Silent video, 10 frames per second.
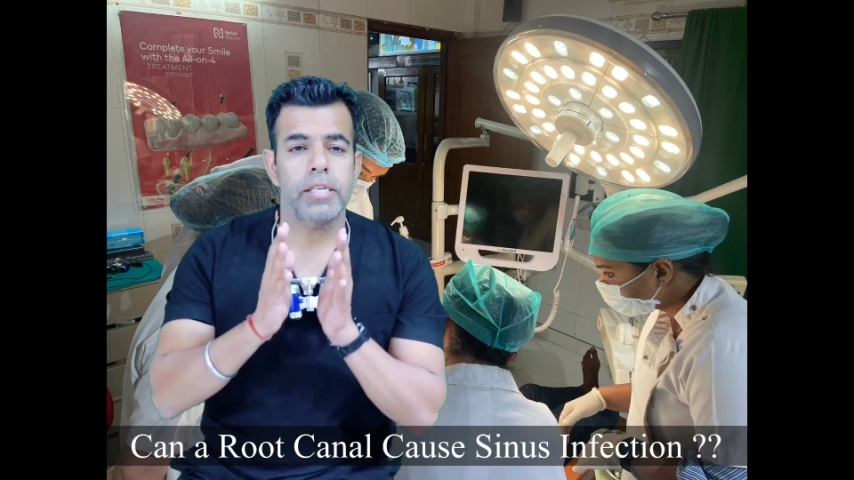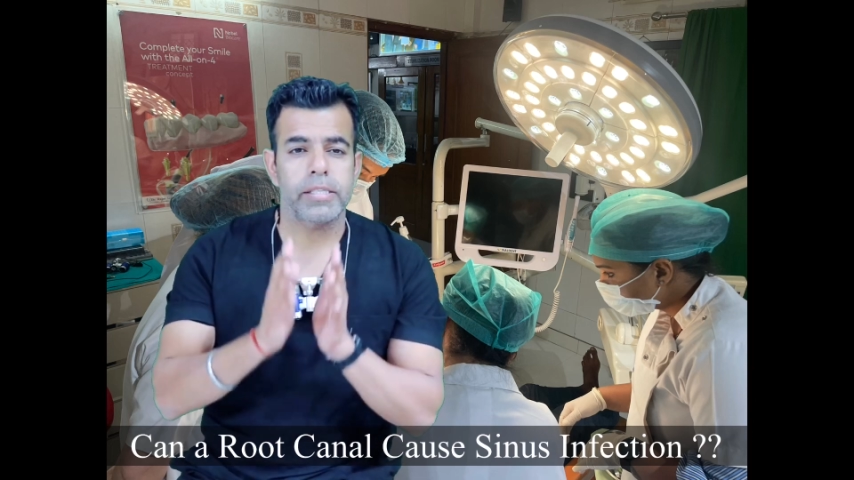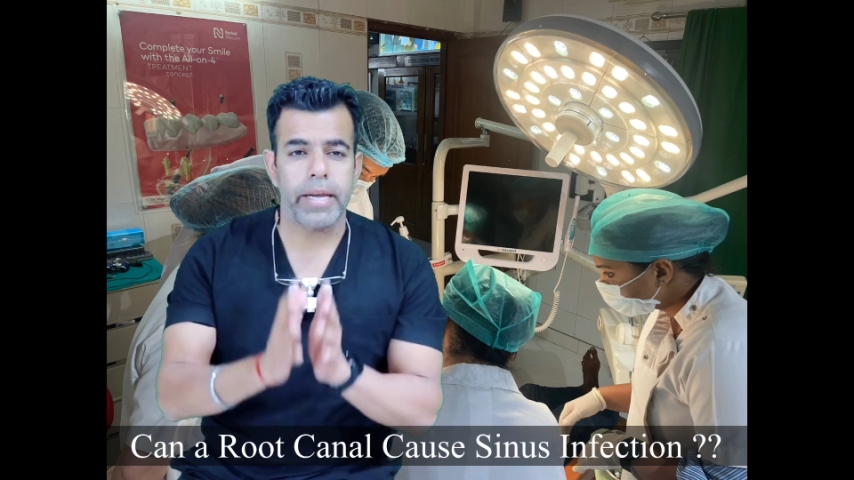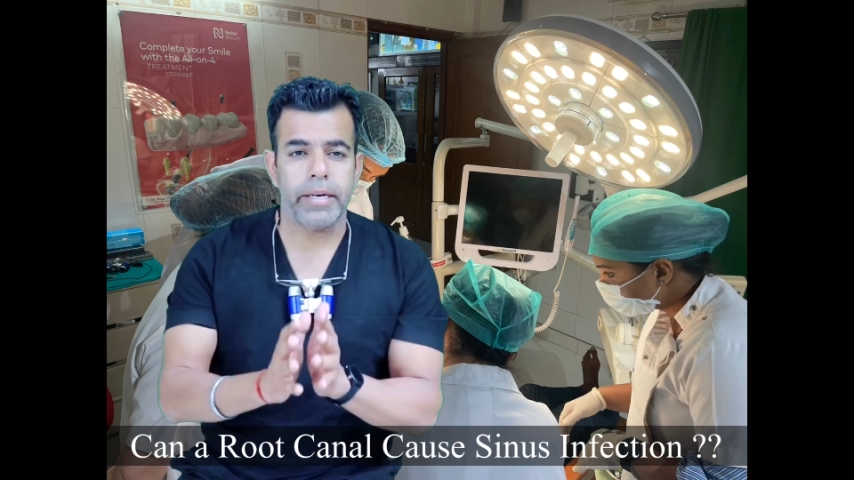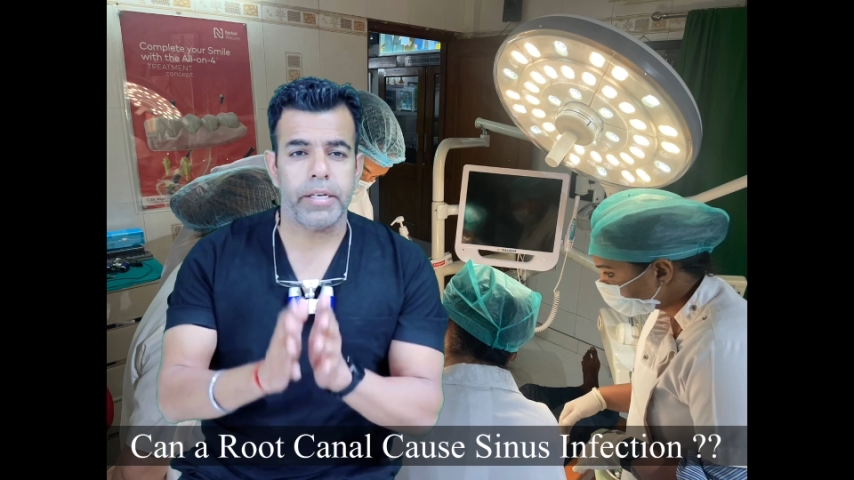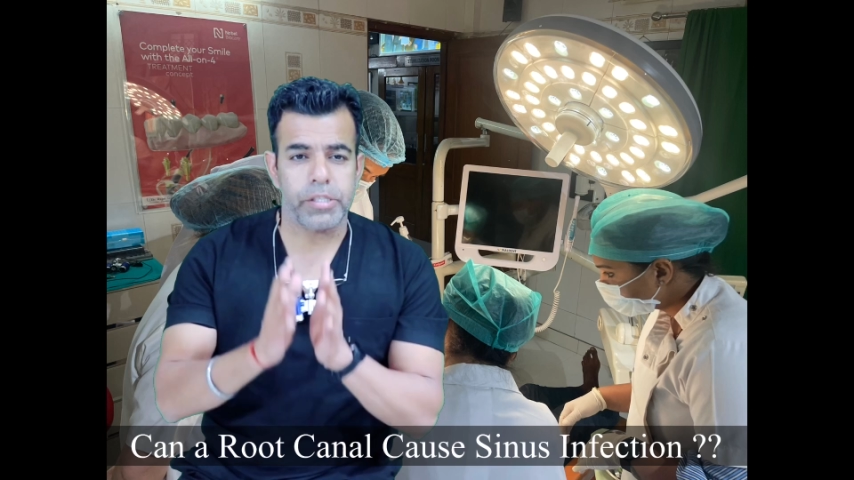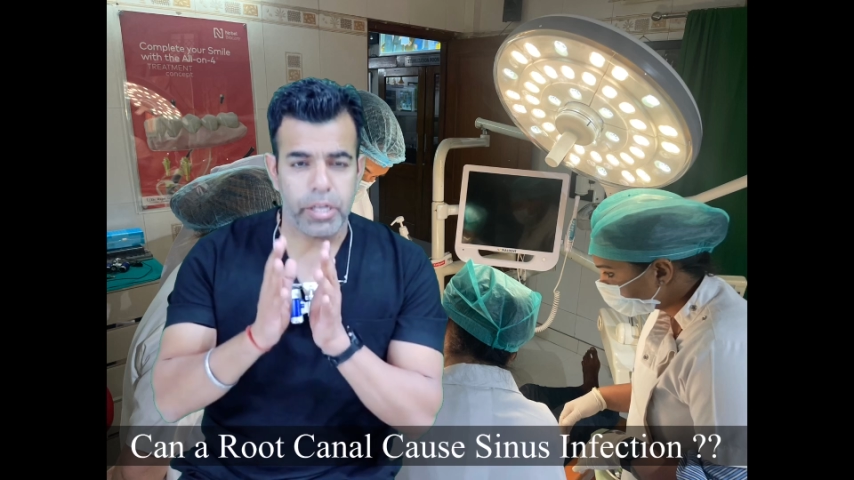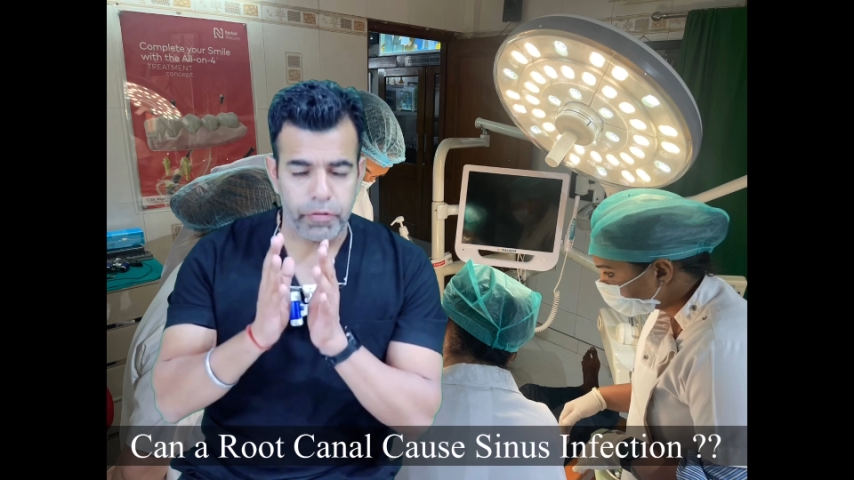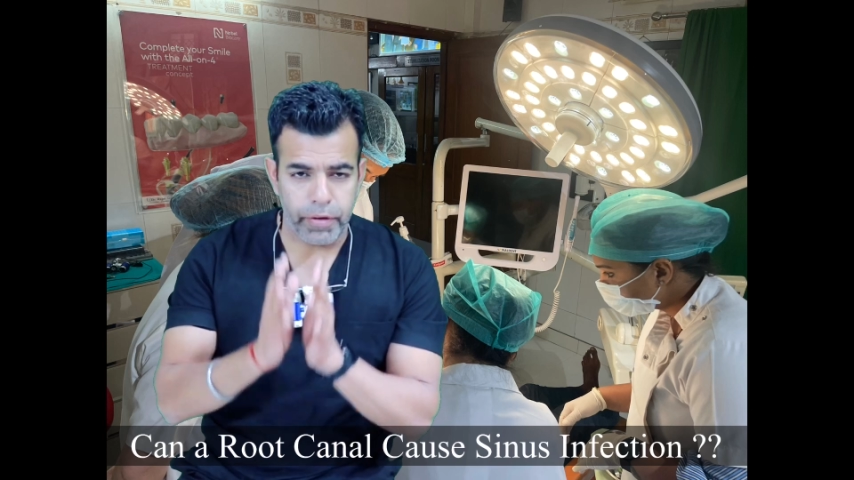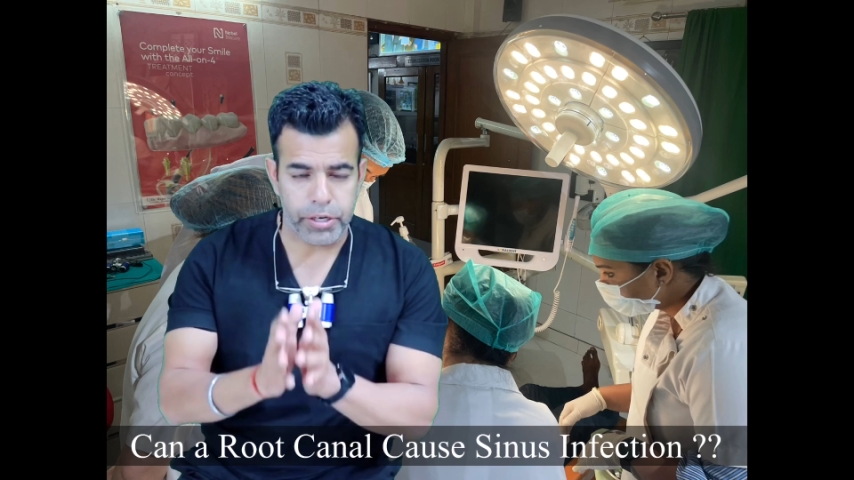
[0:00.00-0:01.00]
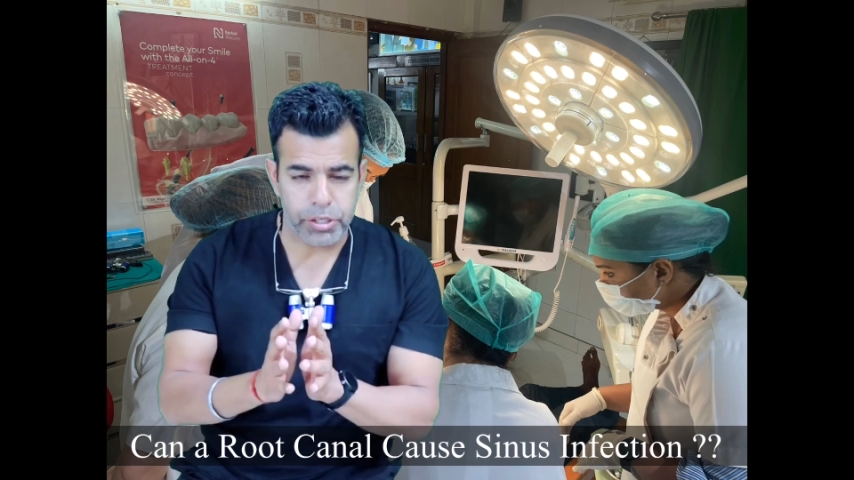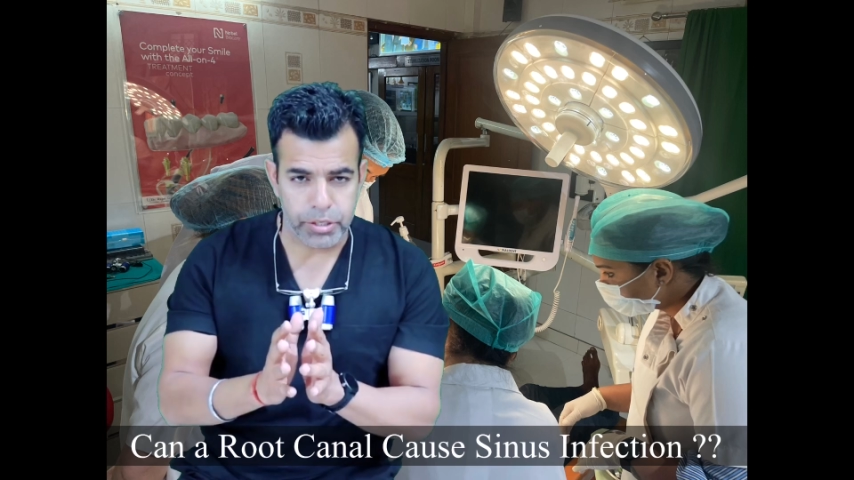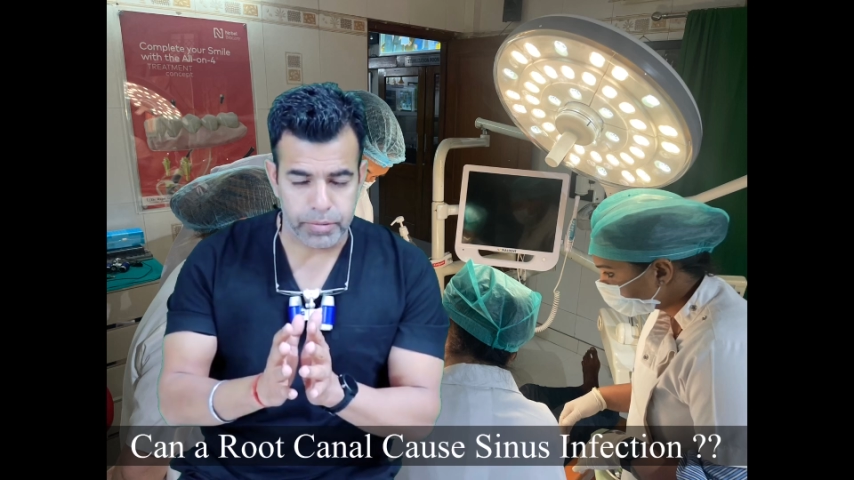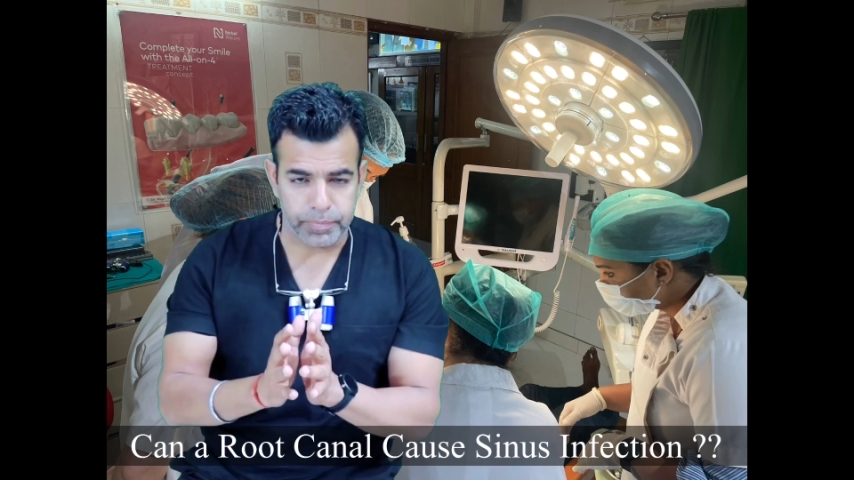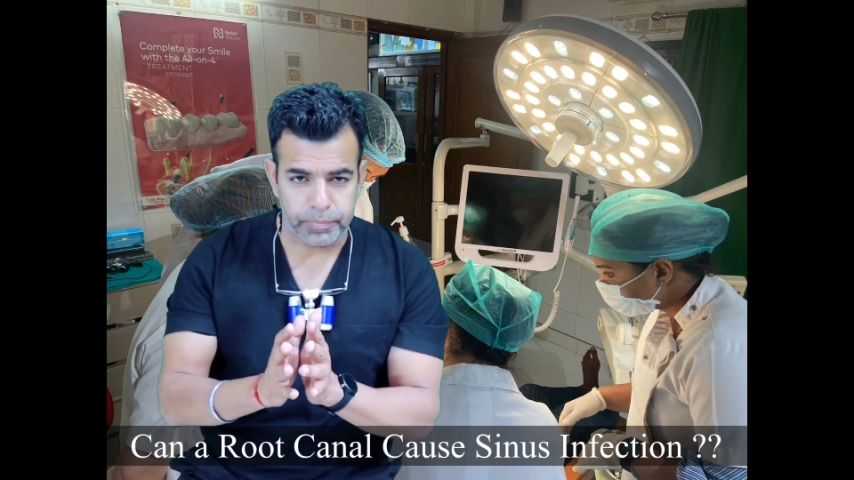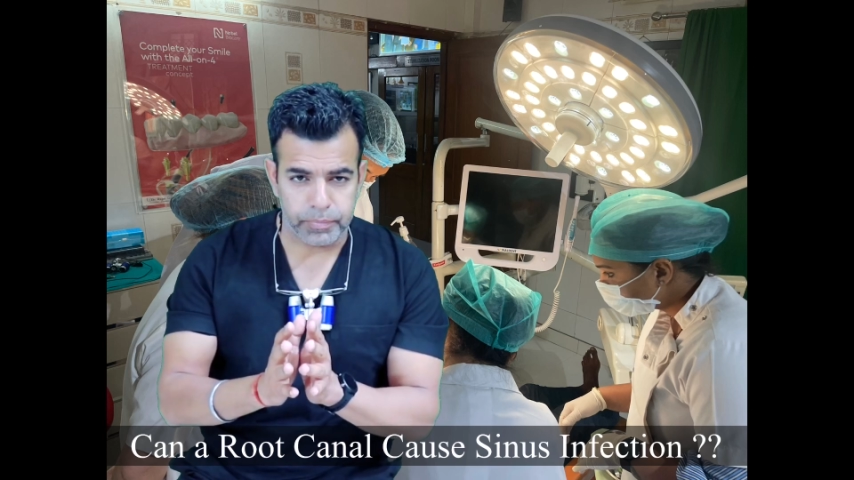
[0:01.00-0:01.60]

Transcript: sinus infection?